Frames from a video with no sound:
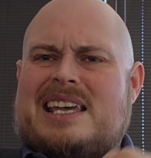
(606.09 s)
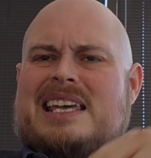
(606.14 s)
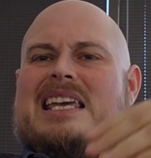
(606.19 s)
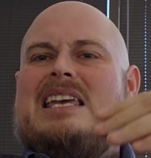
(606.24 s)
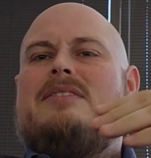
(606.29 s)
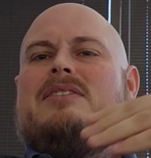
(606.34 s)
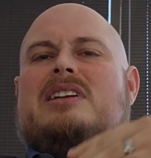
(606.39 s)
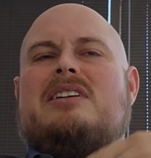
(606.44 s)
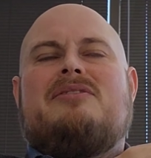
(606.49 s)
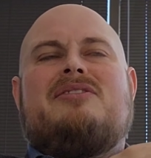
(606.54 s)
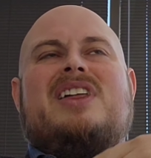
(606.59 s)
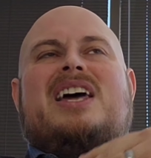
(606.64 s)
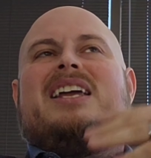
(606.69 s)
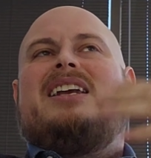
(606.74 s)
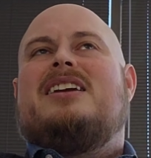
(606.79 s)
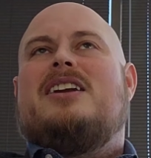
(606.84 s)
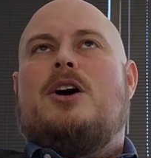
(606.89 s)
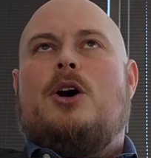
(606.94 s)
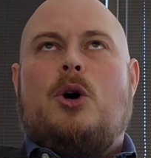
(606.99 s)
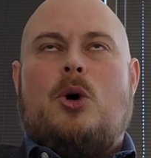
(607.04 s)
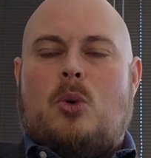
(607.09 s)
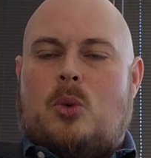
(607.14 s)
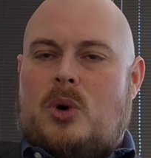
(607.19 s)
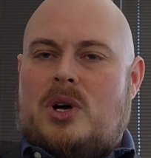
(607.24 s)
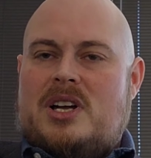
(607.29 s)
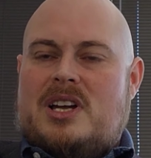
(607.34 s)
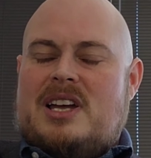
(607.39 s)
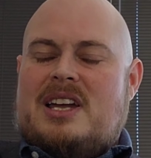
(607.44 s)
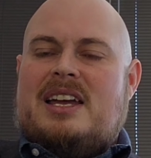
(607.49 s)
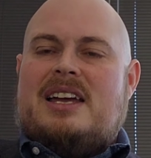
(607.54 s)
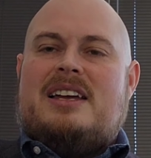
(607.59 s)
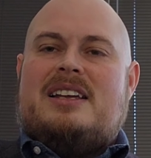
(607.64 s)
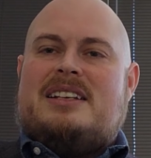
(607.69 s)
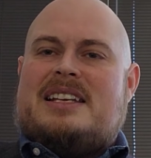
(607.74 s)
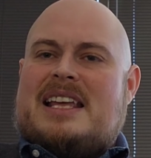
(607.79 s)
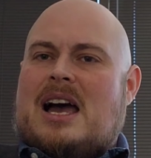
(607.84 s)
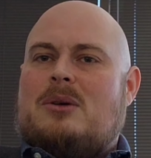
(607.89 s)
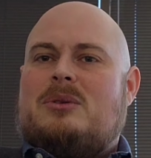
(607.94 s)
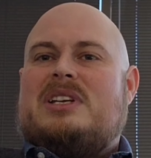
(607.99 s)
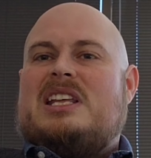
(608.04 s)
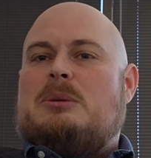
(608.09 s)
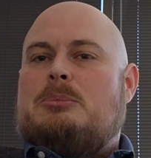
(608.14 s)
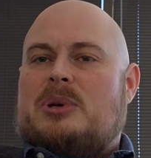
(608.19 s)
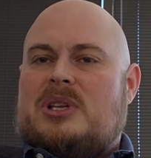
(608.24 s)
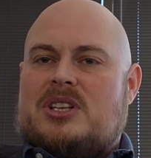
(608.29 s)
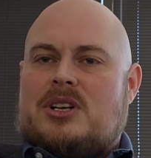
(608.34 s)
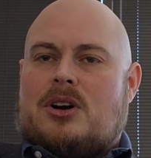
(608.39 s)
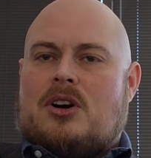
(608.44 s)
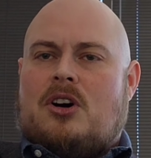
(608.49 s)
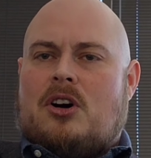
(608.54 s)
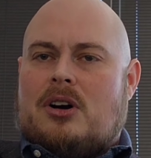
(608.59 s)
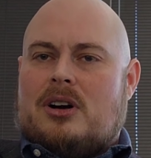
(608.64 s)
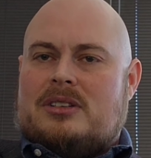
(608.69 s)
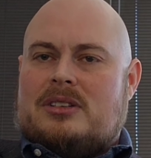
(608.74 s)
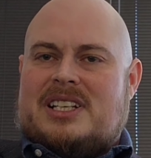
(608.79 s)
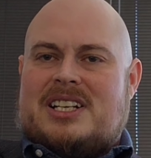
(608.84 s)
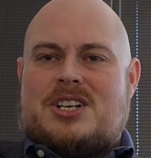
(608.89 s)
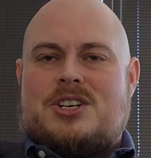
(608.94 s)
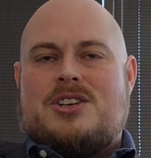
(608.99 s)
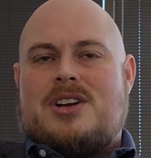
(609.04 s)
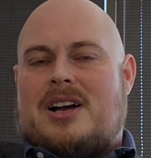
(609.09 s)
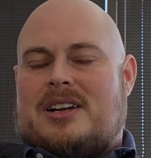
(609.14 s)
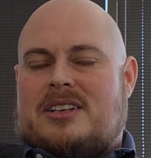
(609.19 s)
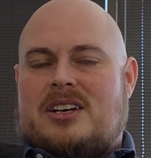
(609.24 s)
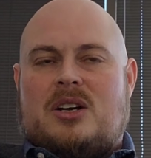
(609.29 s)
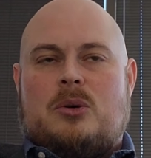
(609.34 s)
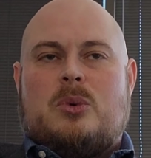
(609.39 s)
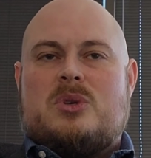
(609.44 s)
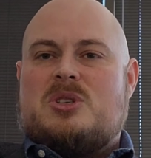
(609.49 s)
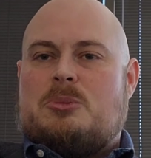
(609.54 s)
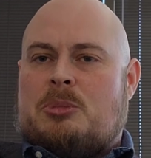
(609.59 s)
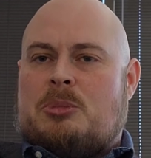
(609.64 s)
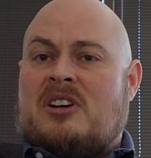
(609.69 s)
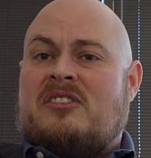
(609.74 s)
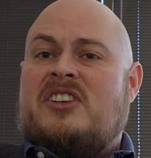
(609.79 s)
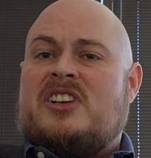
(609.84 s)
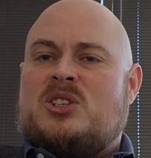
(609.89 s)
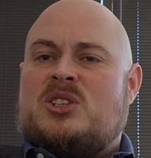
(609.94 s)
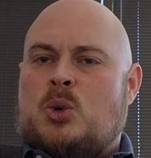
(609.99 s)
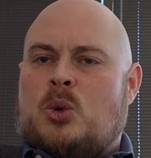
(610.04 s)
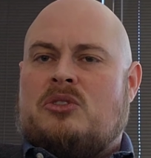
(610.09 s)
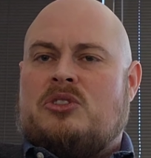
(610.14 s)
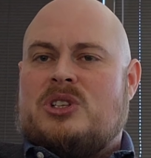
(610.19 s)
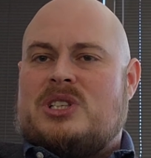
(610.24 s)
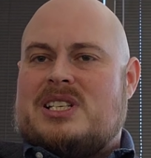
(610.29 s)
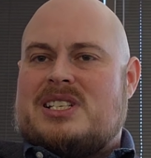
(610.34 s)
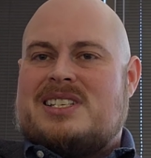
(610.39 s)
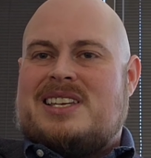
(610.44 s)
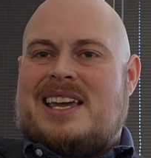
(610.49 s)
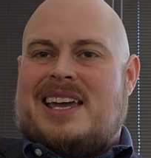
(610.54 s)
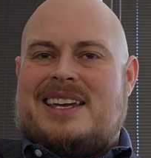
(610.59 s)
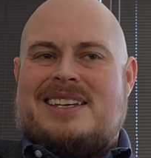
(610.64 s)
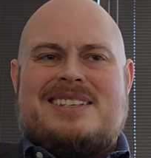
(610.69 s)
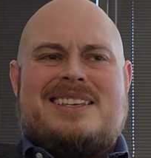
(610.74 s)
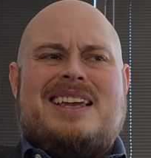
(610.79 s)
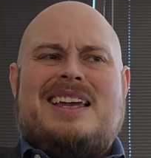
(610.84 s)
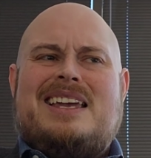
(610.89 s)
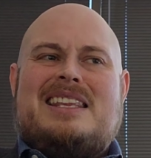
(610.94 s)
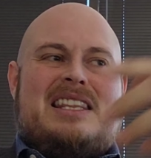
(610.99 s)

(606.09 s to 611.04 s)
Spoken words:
even if they know down deep in their heart that a shotgun was a perfect tool for this case,